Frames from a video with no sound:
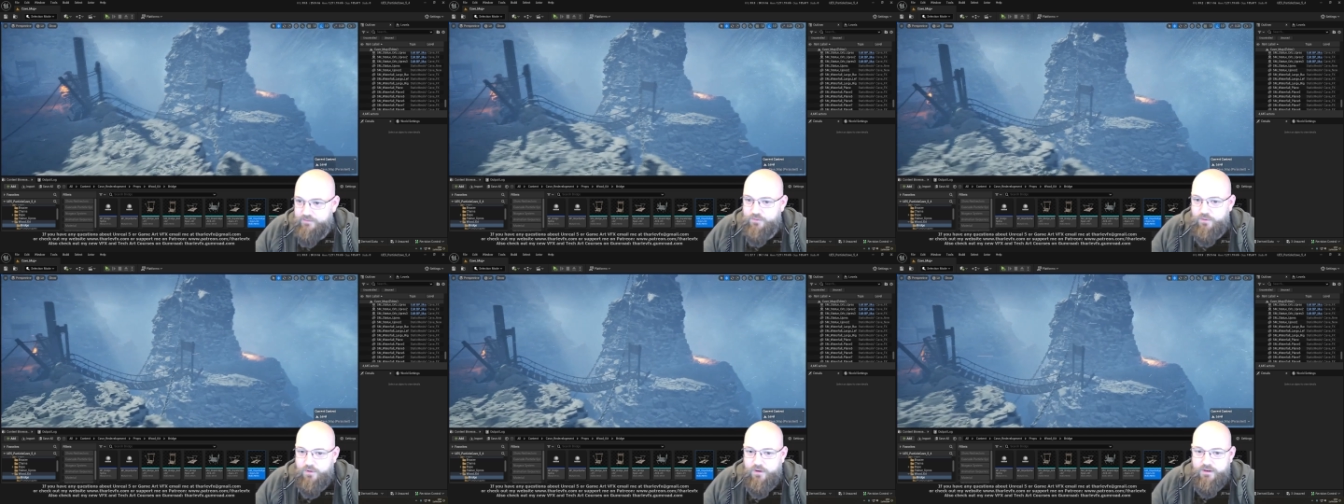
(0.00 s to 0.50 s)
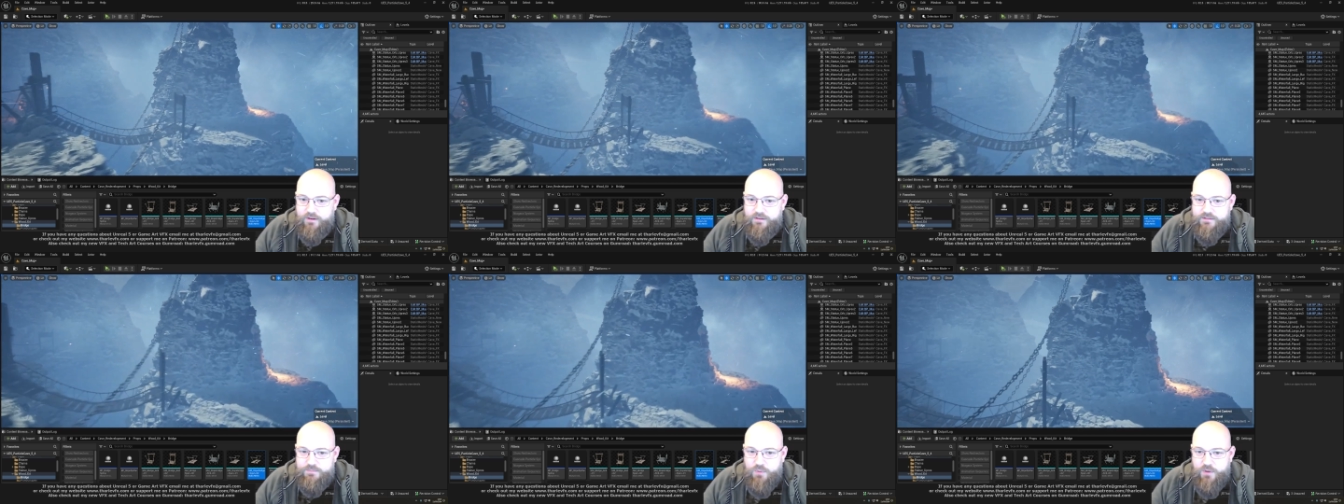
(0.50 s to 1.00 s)
for
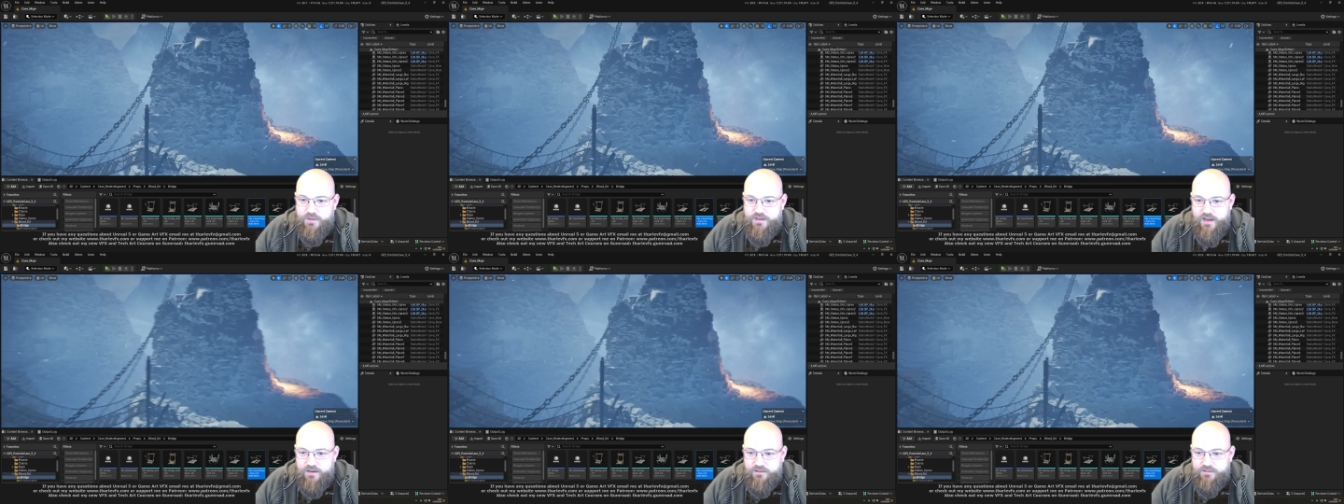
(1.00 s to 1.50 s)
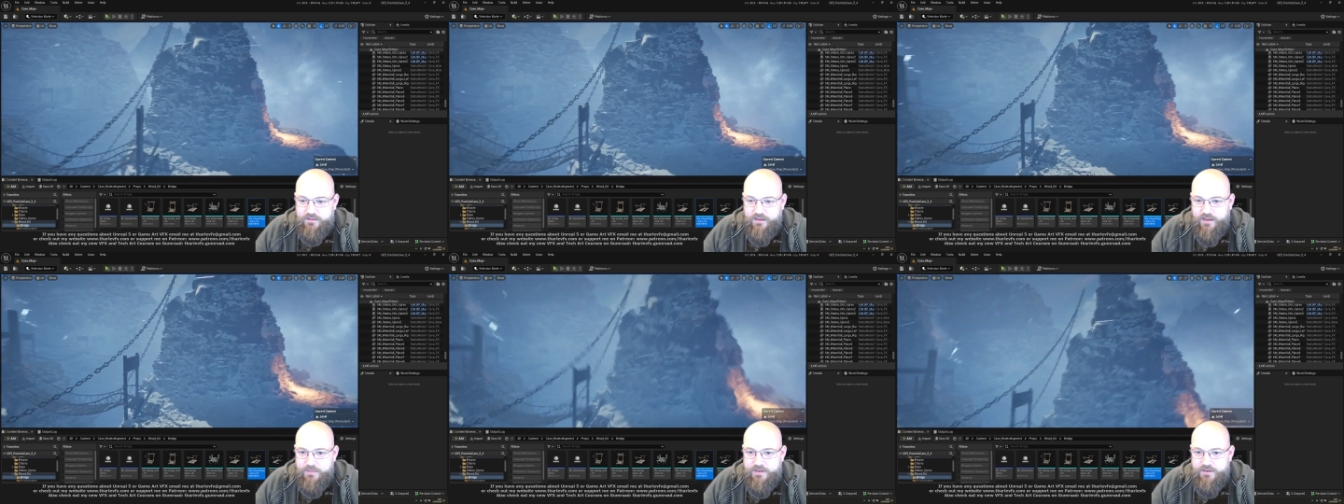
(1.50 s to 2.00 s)
supporting the channel,
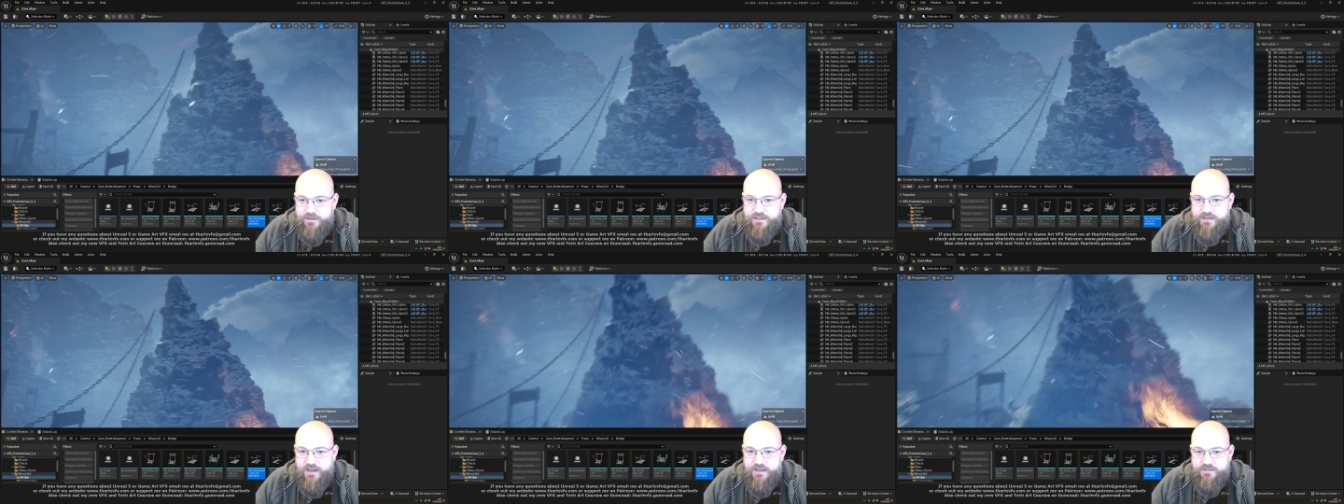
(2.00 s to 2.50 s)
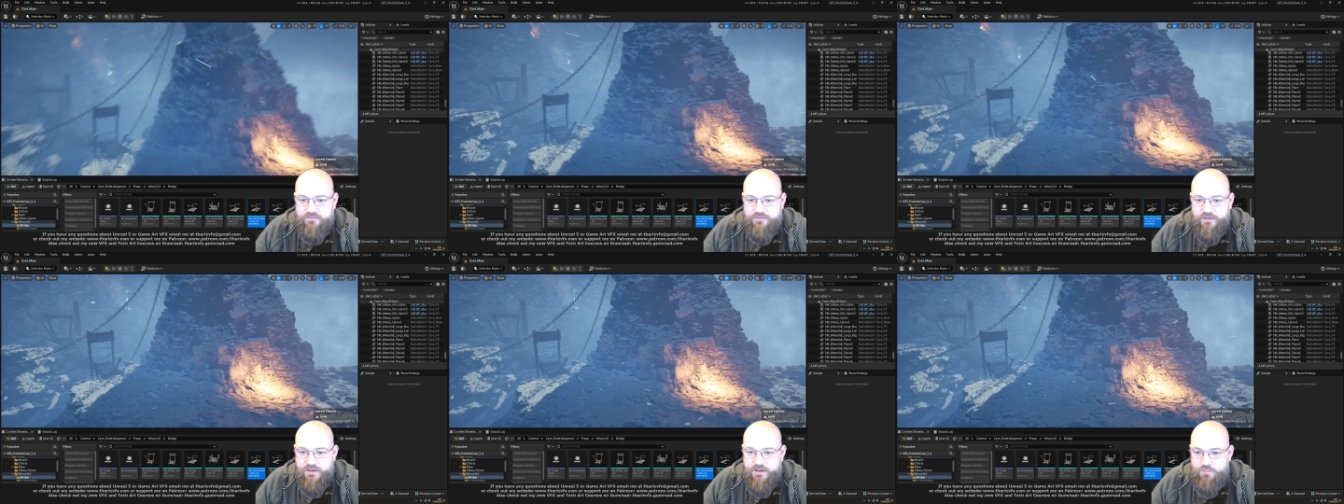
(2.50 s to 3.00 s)
letting me do these kinds of
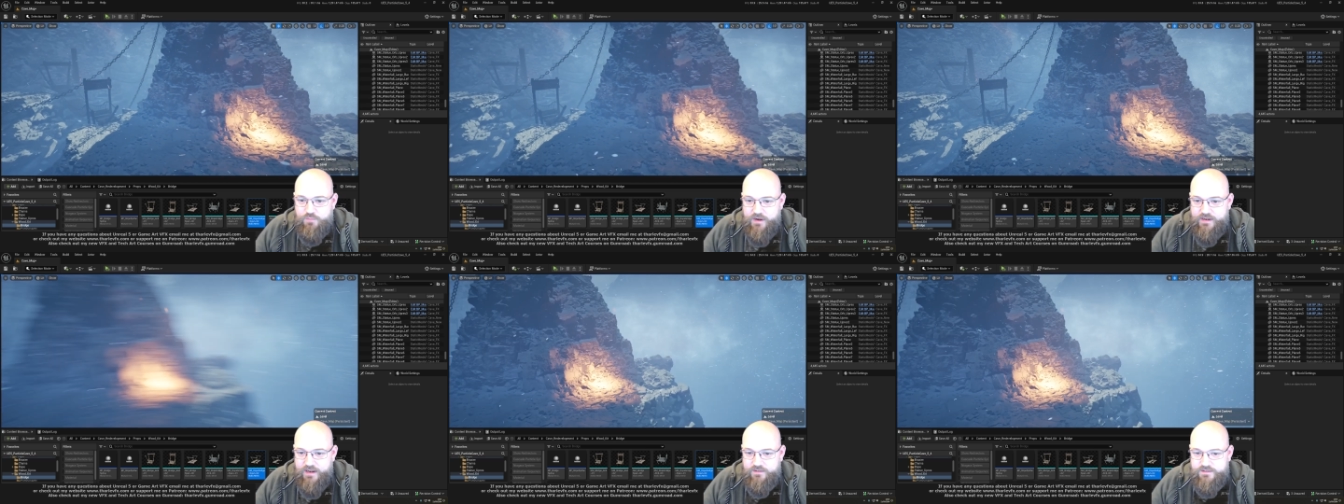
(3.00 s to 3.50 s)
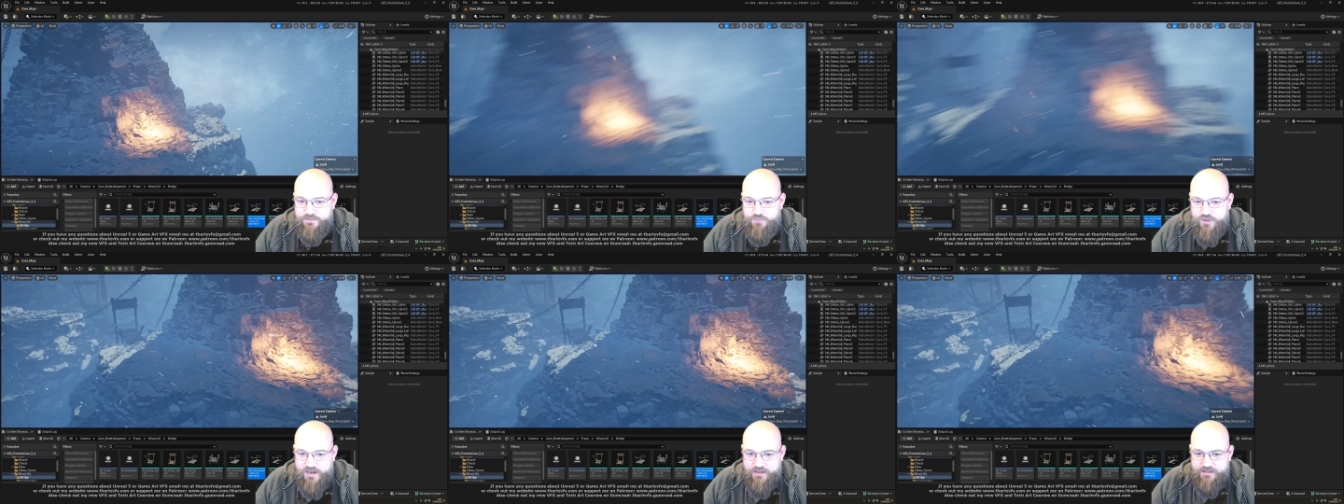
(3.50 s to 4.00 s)
breakdowns and
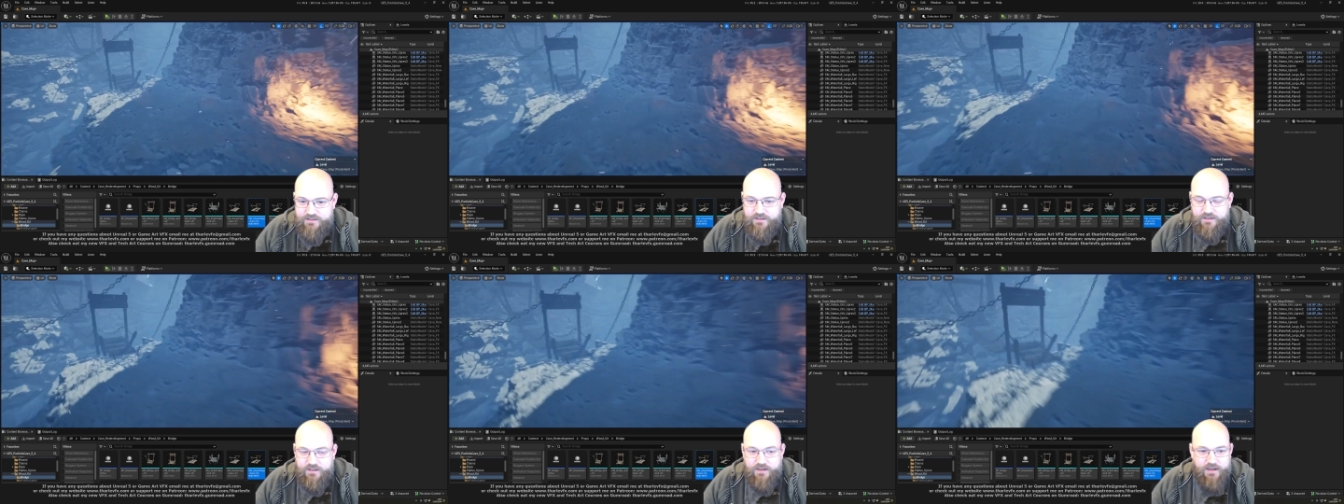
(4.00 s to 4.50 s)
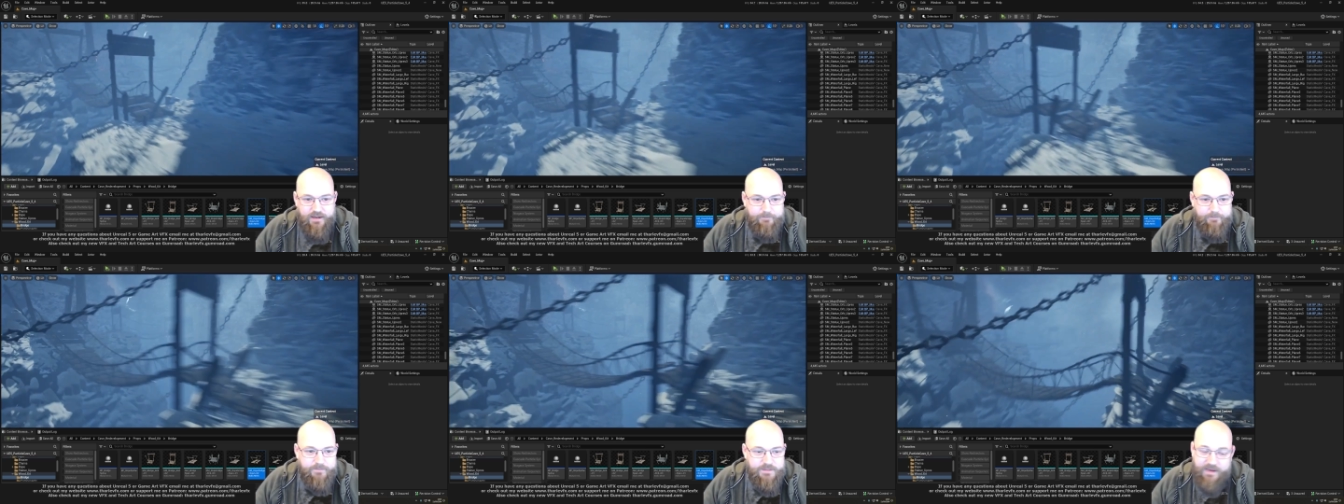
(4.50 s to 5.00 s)
projects.
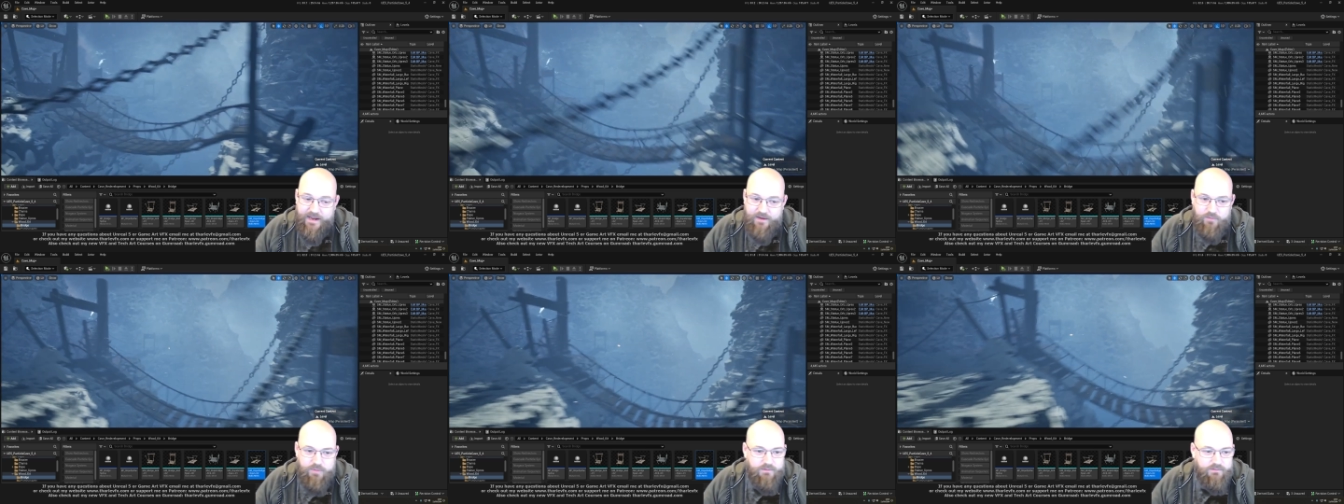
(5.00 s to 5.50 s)
It's a big help.